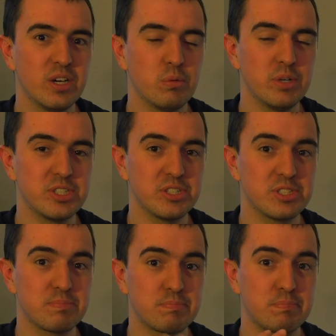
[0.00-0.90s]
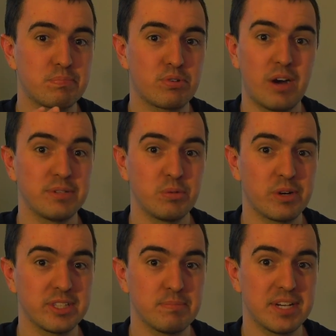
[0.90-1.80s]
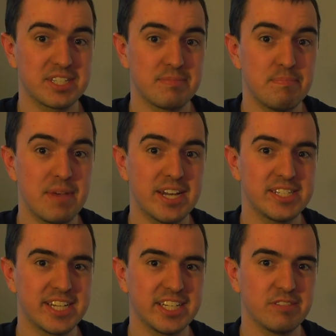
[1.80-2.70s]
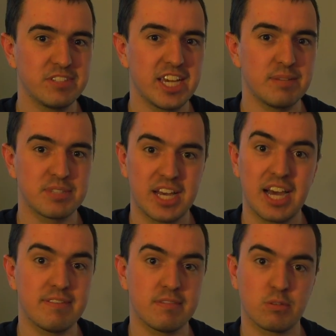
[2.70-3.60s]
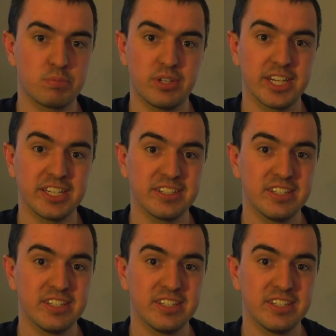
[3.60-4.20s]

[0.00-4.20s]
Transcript: which is probably one of the best meditative games I've ever played.